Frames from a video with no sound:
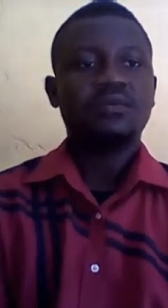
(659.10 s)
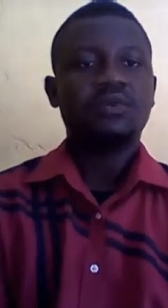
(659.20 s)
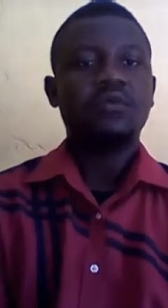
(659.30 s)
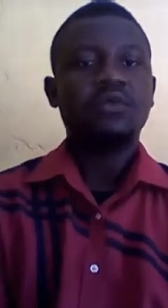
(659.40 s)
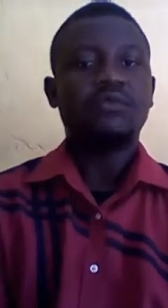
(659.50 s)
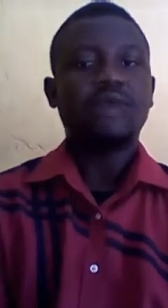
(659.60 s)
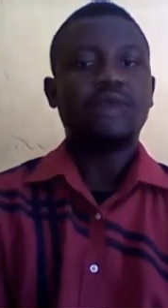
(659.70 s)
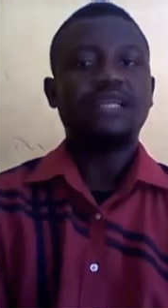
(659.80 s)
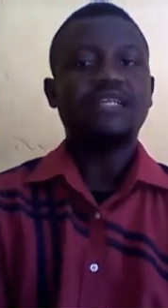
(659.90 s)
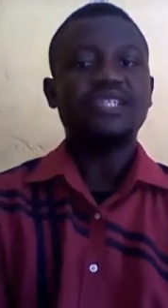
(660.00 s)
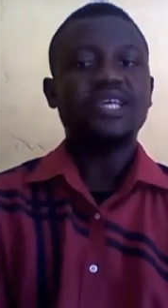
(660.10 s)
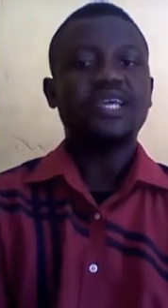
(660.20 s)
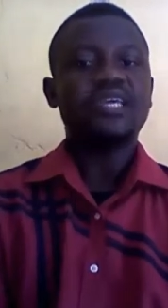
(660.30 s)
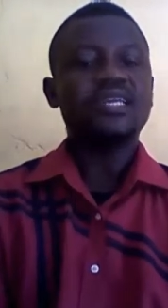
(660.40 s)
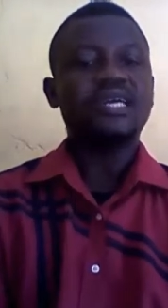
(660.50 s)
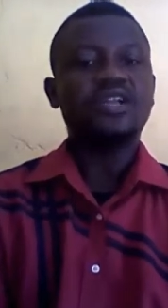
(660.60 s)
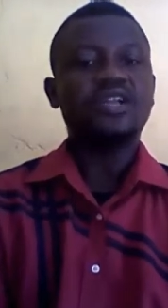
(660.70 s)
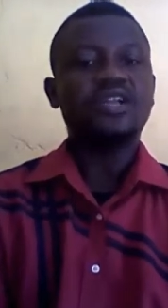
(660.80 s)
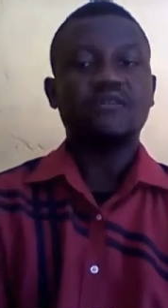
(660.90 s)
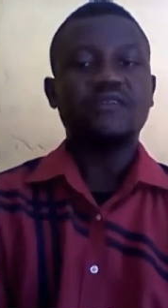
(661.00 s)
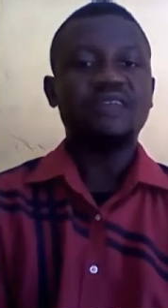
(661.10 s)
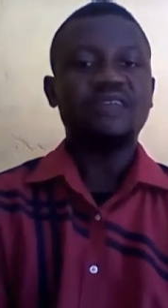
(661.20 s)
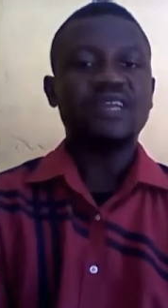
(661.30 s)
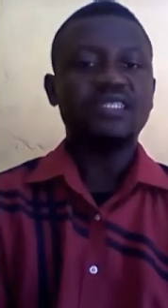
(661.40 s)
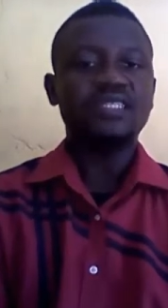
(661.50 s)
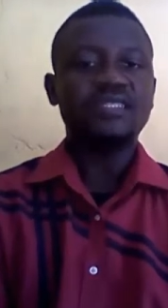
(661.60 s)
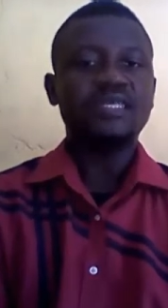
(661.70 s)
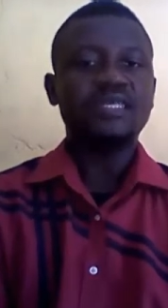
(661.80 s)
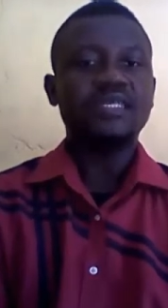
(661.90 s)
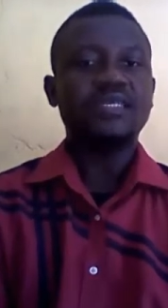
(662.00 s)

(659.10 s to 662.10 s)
one would rightly say that the law of evidence